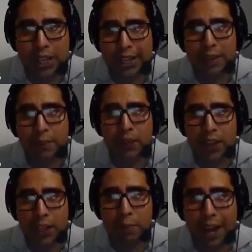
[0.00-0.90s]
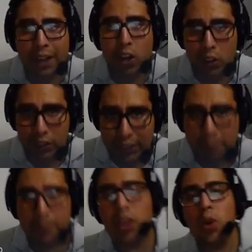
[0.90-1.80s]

they give feedback on them